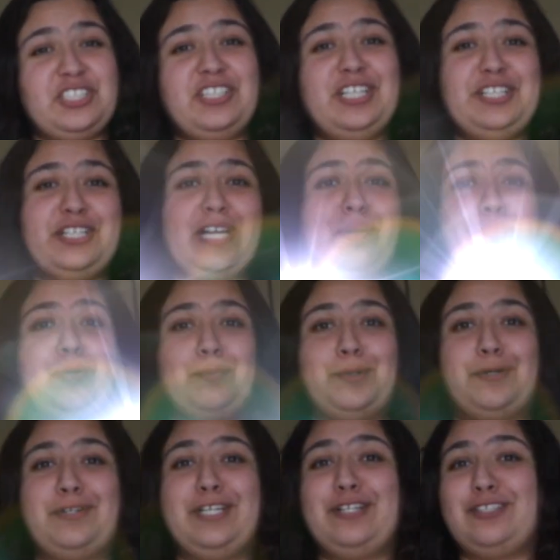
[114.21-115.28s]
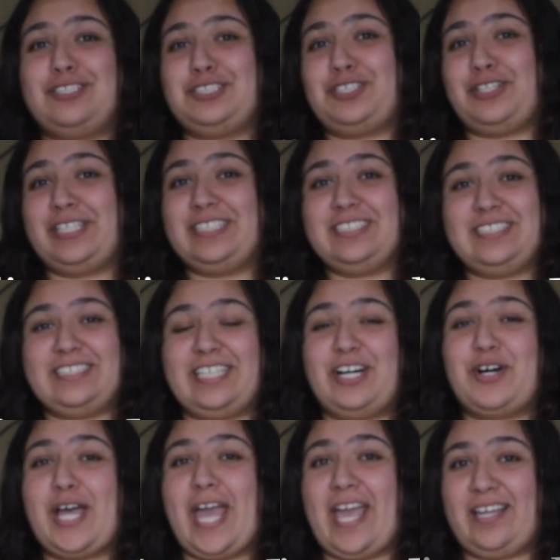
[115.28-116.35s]
sure that you're not promoting or trying to
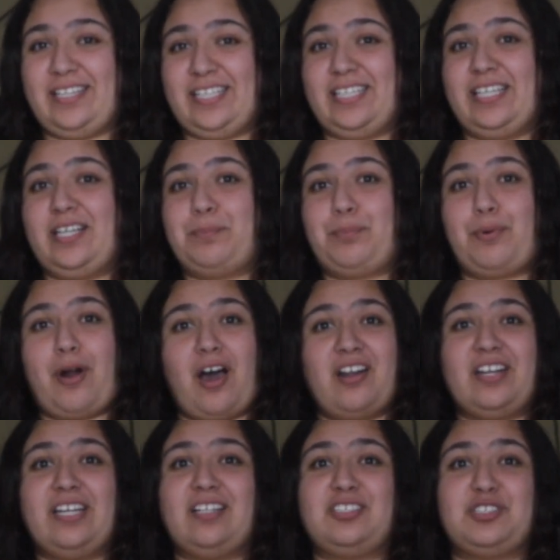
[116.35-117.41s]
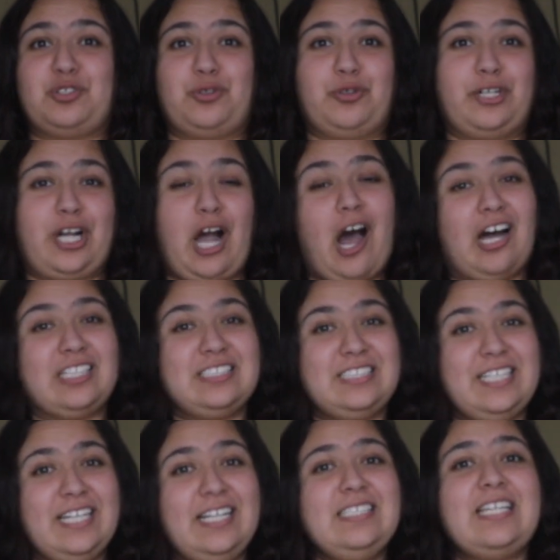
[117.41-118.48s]
sell any products or
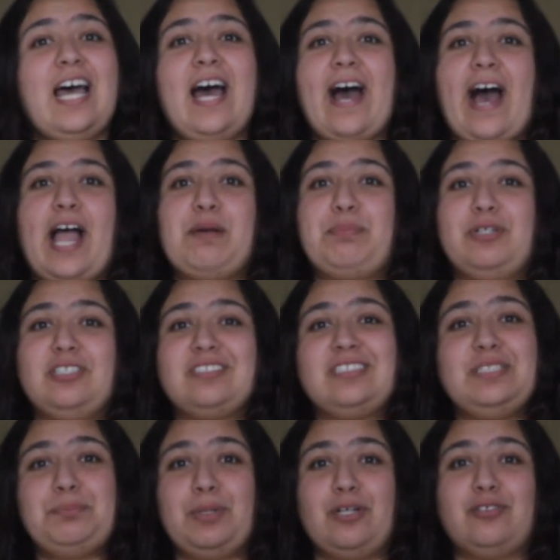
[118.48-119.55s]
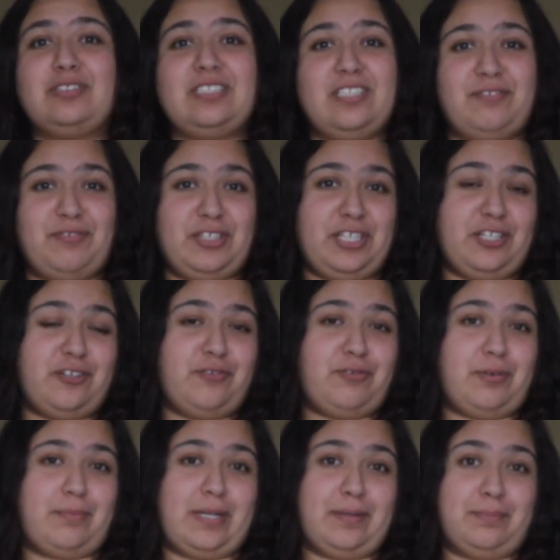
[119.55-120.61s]
content. I personally posted a video
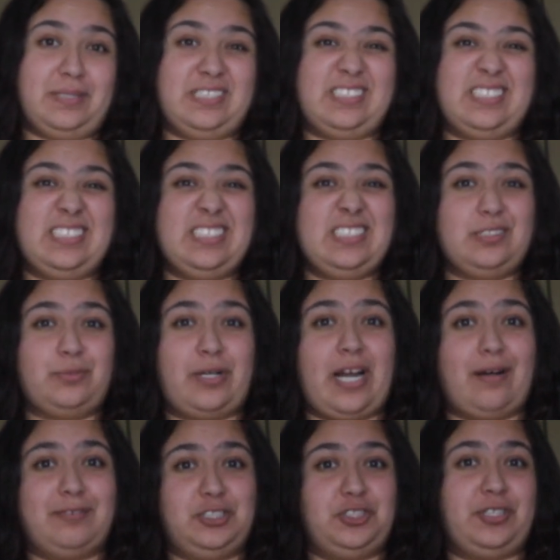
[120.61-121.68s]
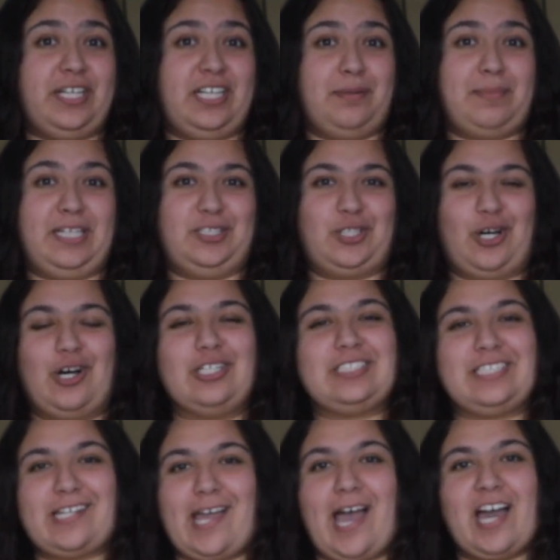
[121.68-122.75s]
from my business where I was training my dogs and it